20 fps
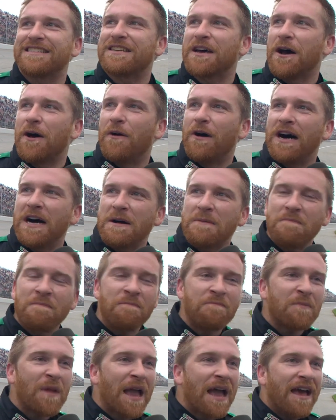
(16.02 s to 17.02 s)
So, um,
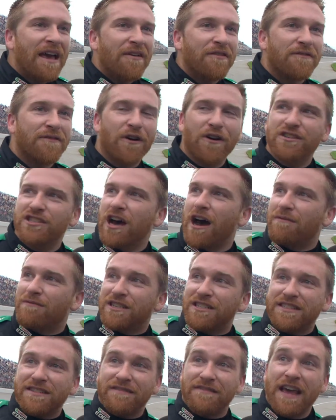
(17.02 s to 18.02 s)
first off,
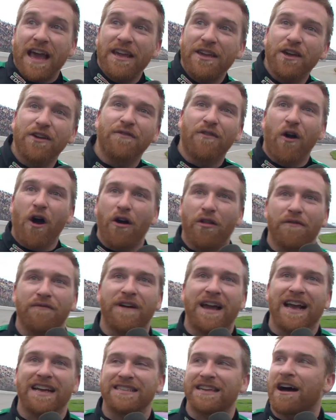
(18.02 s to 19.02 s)
just thank you for all the
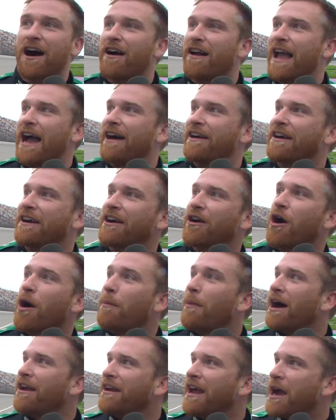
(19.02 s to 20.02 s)
fans that hung out here
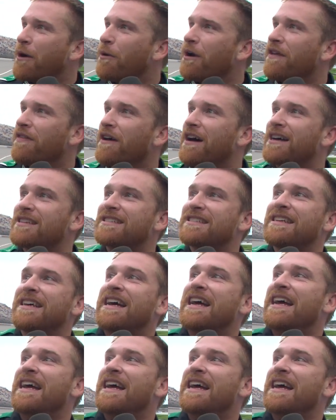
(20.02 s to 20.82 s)
on Monday with us.